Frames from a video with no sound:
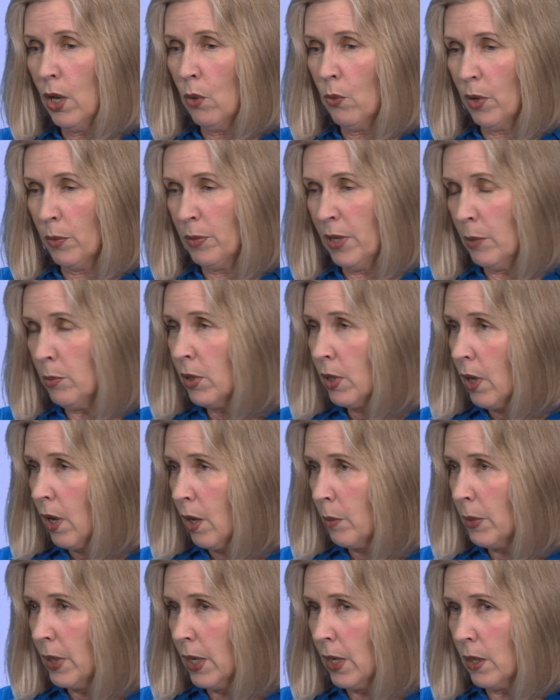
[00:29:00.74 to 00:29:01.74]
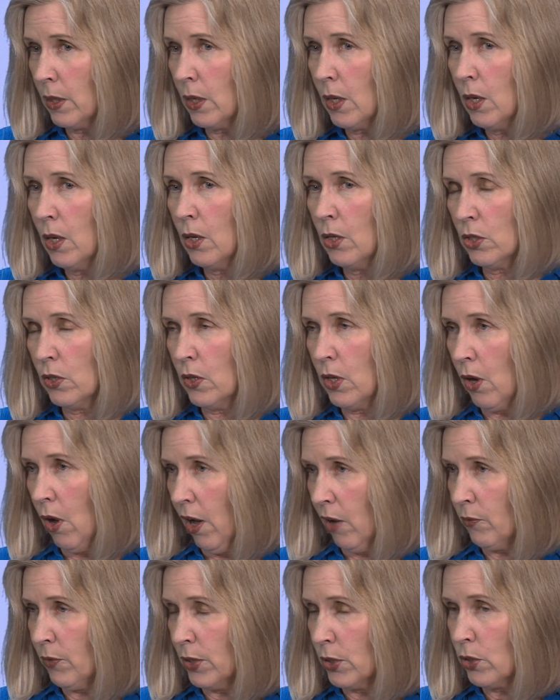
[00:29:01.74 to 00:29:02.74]
when people come in to the
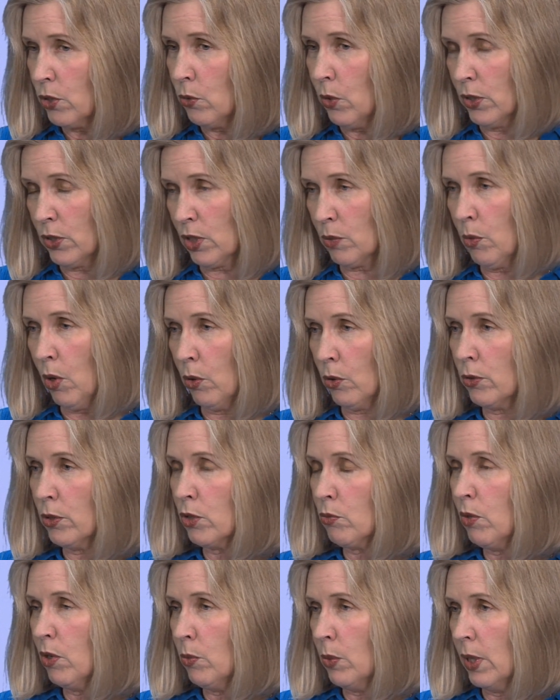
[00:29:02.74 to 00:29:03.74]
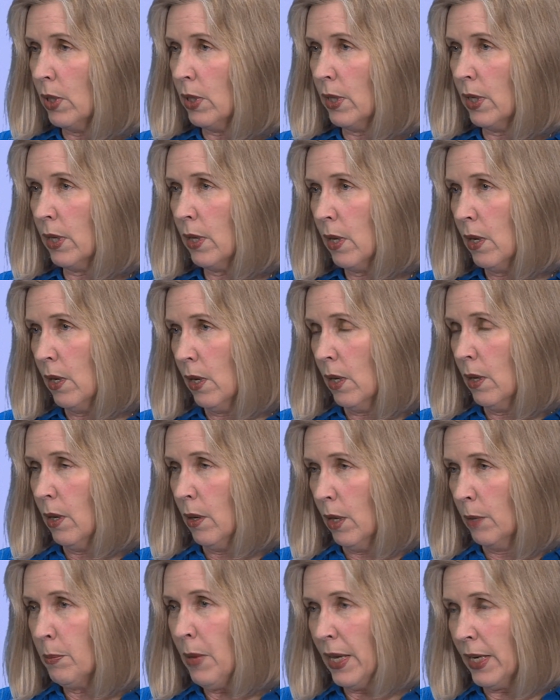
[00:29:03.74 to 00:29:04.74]
office who are smokers, we really
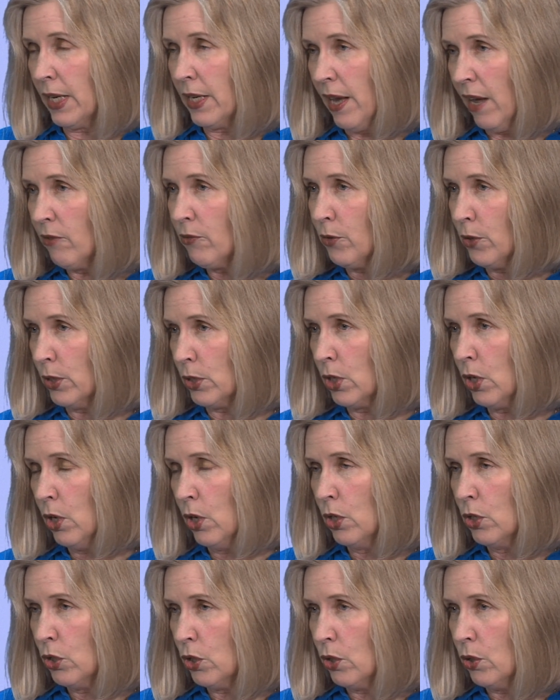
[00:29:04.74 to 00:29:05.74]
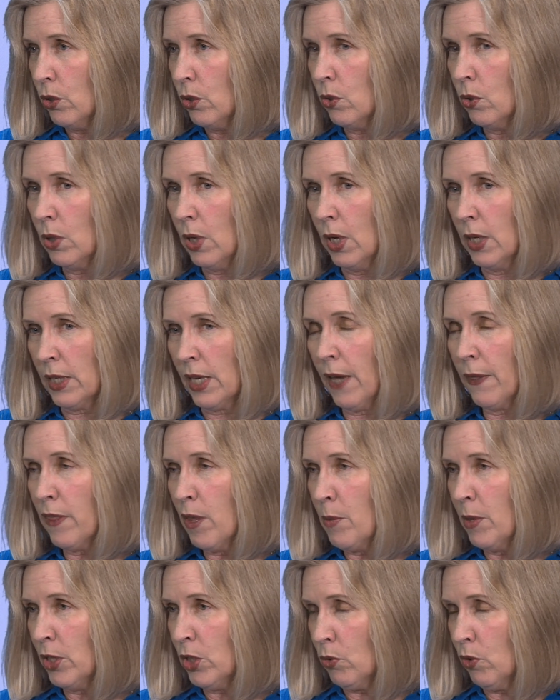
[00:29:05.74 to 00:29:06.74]
make an effort to get
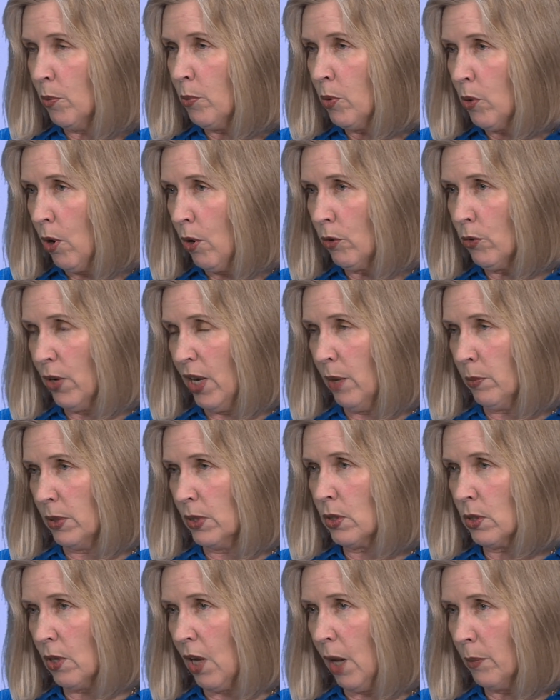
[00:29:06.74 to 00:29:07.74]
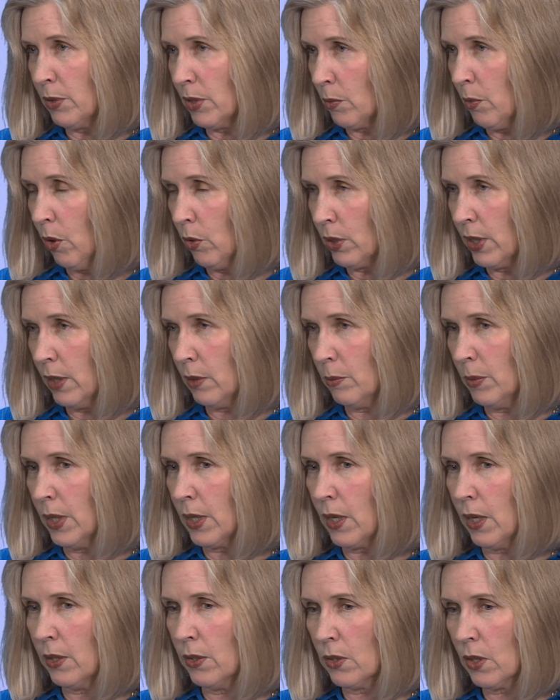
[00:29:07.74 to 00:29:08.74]
them into a program to stop smoking
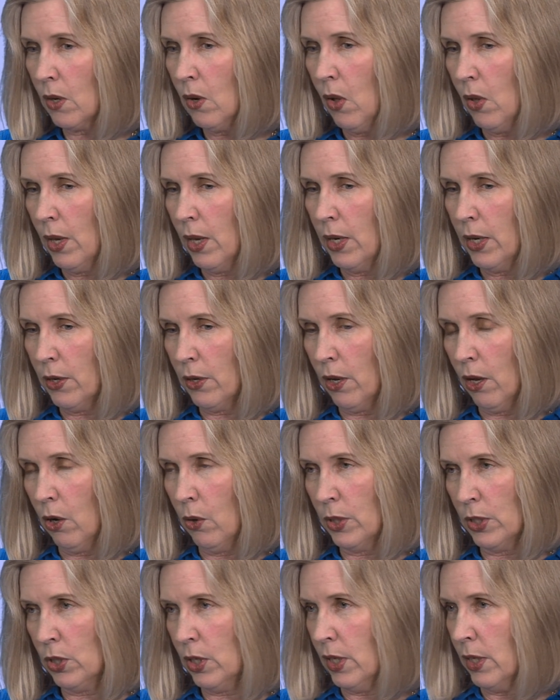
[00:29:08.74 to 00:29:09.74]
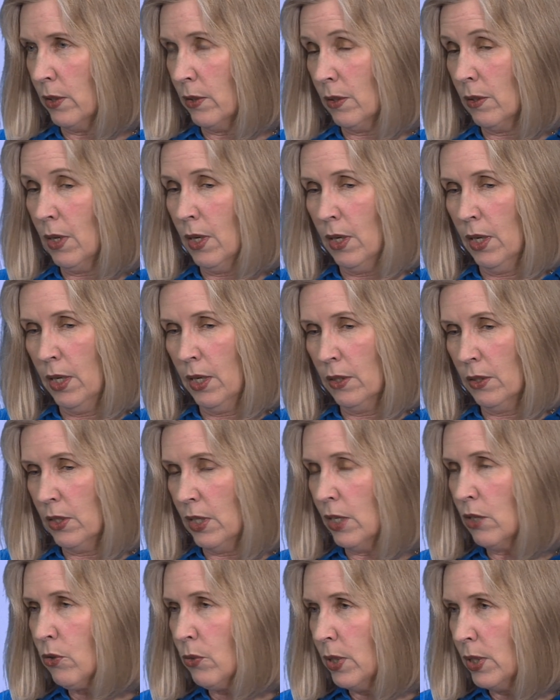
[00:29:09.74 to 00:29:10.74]
because, it
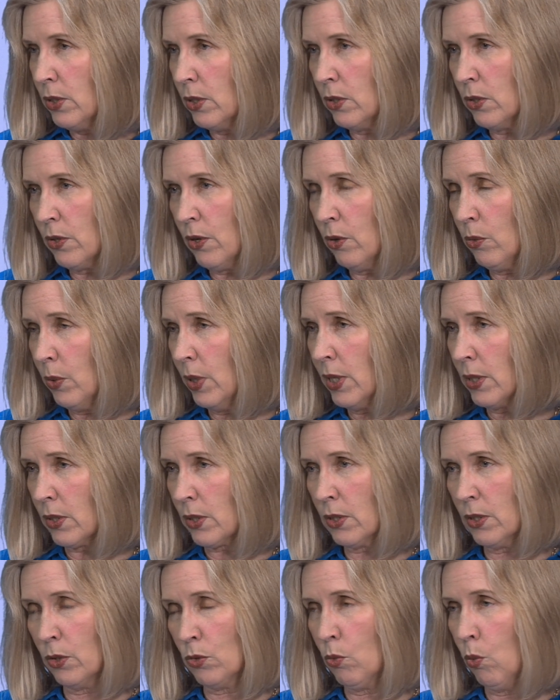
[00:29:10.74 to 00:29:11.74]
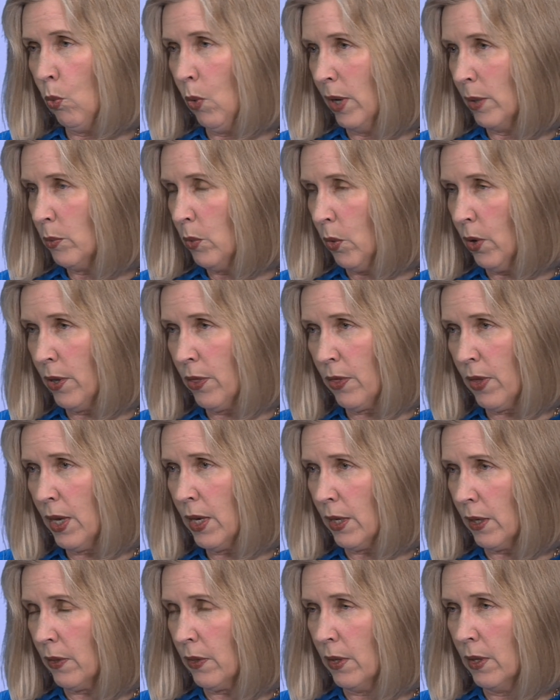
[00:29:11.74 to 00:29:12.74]
decreases their risks is one more
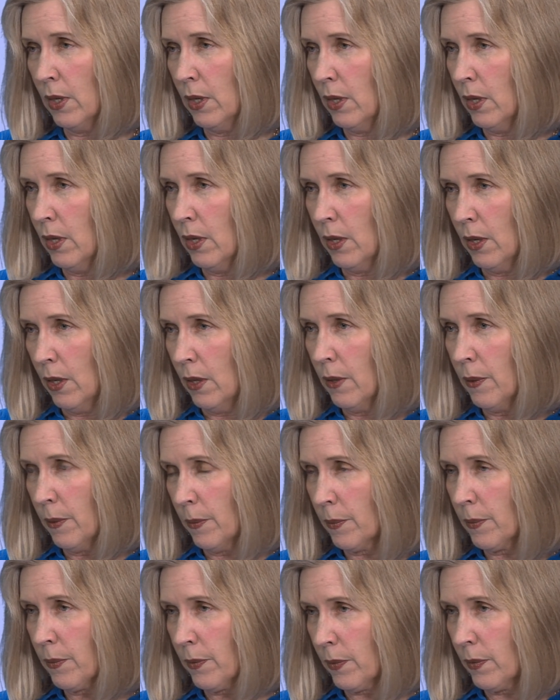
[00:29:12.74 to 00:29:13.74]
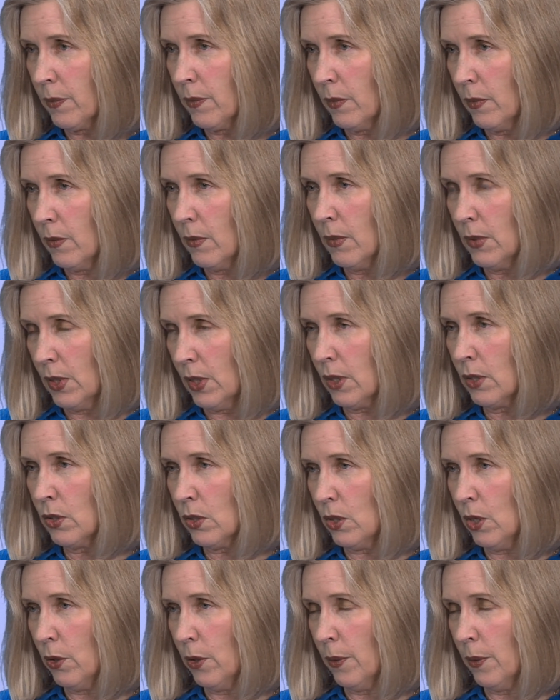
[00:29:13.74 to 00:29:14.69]
thing to consider.